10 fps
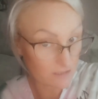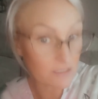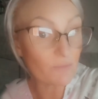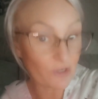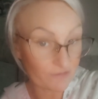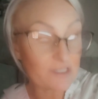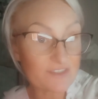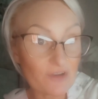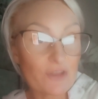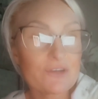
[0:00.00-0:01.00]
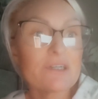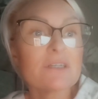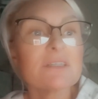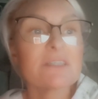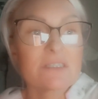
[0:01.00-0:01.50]
the boyfriend's father,
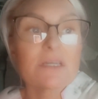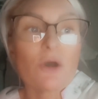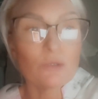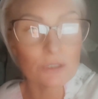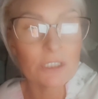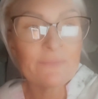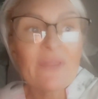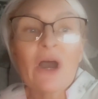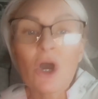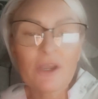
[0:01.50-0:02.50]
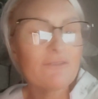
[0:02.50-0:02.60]
Dusty Holder, on a